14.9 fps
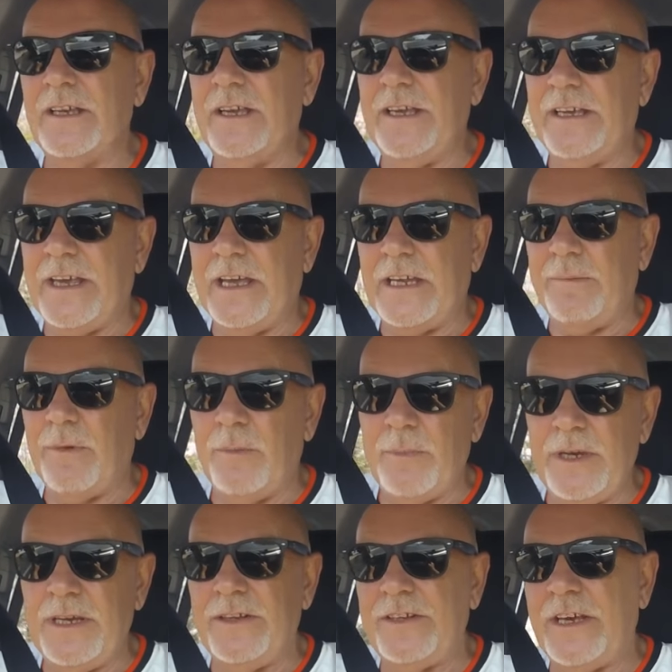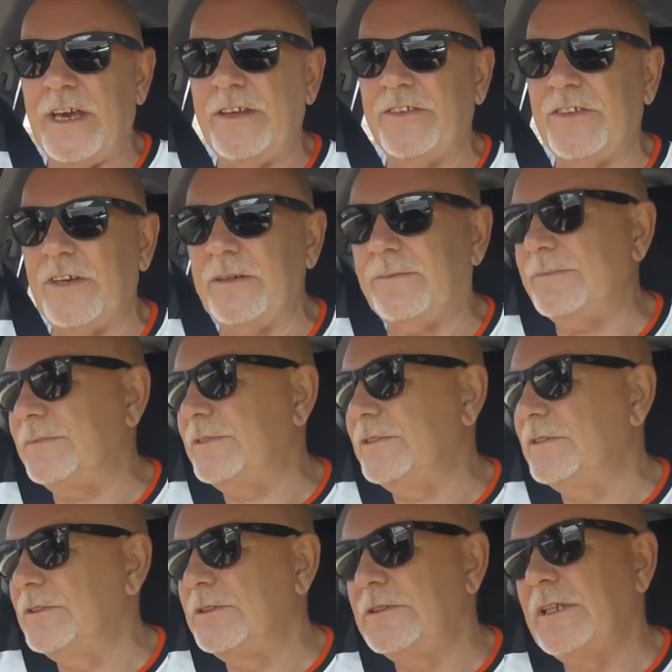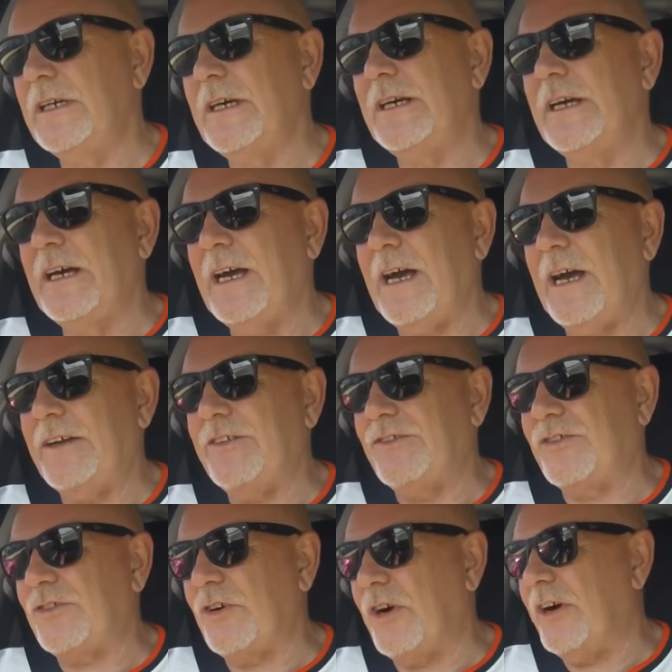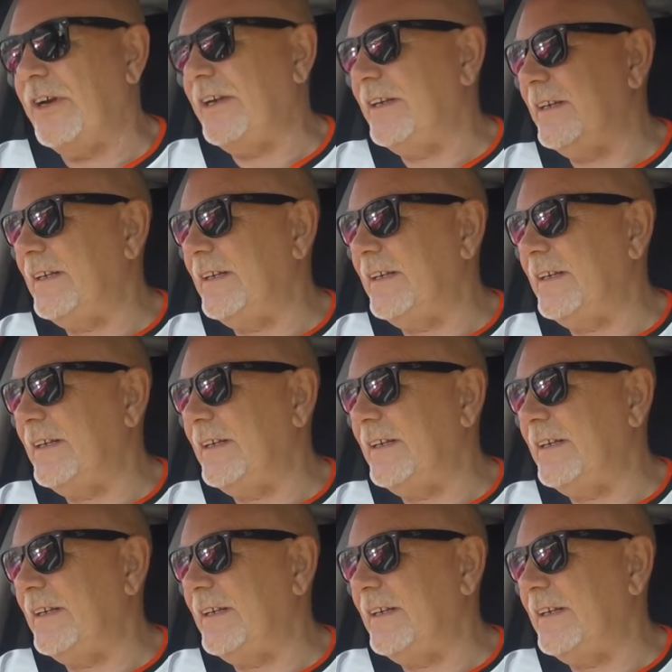he get him a mediator and try